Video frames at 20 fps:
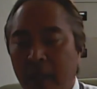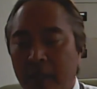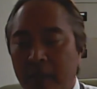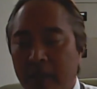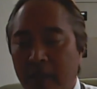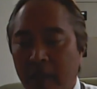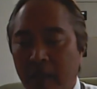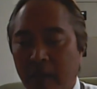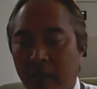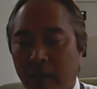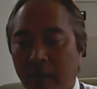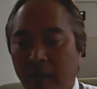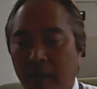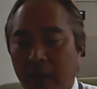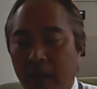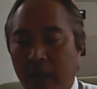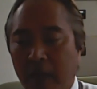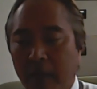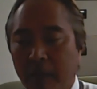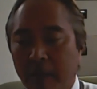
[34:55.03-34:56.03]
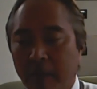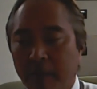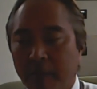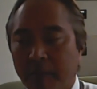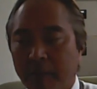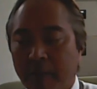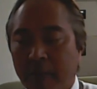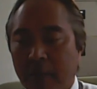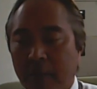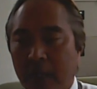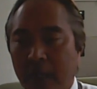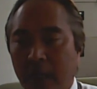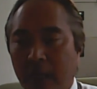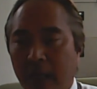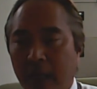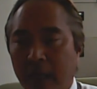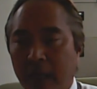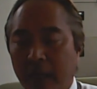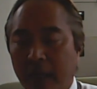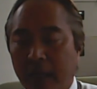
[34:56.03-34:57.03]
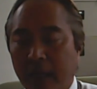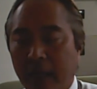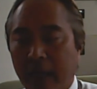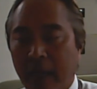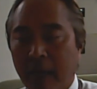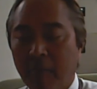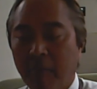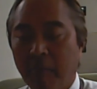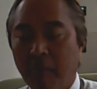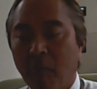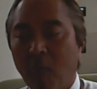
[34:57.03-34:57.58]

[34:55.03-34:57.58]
So yeah,